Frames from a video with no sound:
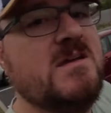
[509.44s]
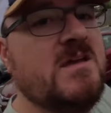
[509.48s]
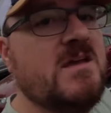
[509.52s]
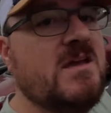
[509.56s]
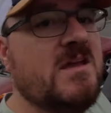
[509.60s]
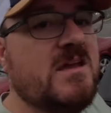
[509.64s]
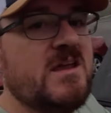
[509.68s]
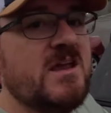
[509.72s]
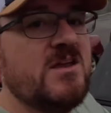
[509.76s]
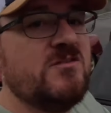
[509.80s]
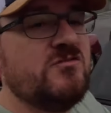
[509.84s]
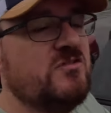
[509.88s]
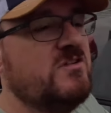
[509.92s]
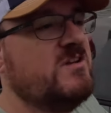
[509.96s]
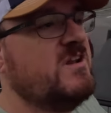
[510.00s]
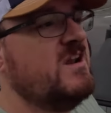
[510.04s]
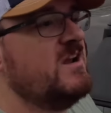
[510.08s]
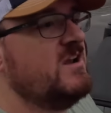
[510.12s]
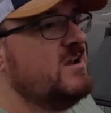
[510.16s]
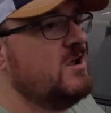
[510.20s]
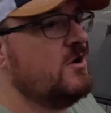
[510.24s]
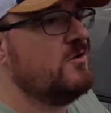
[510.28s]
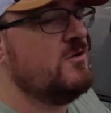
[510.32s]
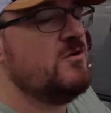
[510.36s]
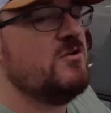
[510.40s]
in case you didn't
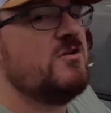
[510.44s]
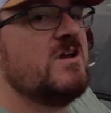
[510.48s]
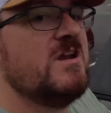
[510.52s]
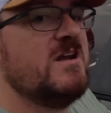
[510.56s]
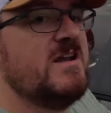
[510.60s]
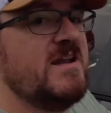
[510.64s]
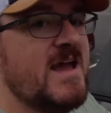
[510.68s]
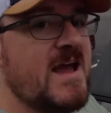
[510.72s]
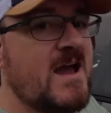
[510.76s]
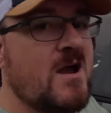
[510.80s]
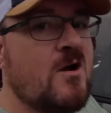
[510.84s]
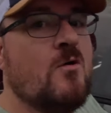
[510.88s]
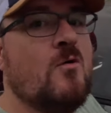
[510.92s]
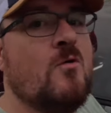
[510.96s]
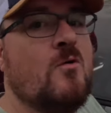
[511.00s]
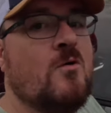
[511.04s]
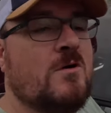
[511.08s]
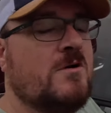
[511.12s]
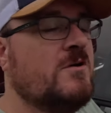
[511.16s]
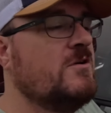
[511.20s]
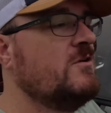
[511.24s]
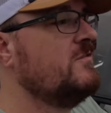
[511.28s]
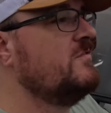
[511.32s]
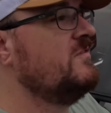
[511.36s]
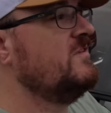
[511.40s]
know, you can now
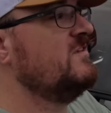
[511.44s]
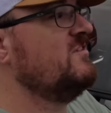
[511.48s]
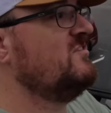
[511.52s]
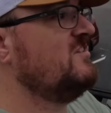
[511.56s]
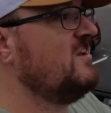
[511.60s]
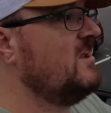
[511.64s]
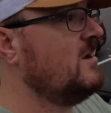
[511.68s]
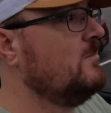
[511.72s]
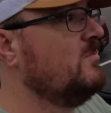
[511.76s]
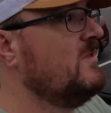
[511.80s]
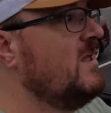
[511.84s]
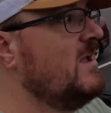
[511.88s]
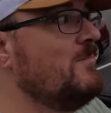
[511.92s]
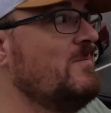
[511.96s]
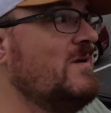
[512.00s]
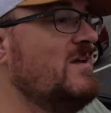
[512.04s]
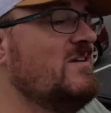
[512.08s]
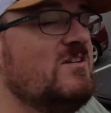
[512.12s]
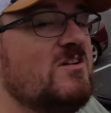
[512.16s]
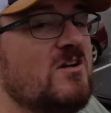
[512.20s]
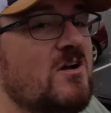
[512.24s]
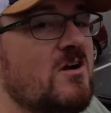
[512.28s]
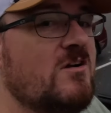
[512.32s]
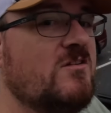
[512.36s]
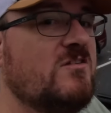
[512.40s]
order the shadow black
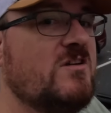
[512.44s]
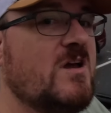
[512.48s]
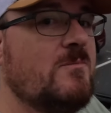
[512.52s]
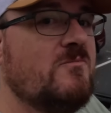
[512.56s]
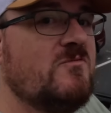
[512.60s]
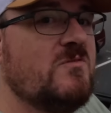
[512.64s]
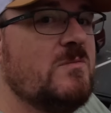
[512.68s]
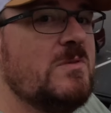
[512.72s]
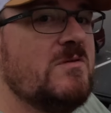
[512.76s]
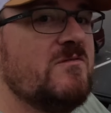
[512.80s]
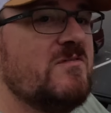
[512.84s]
painted hardtop from the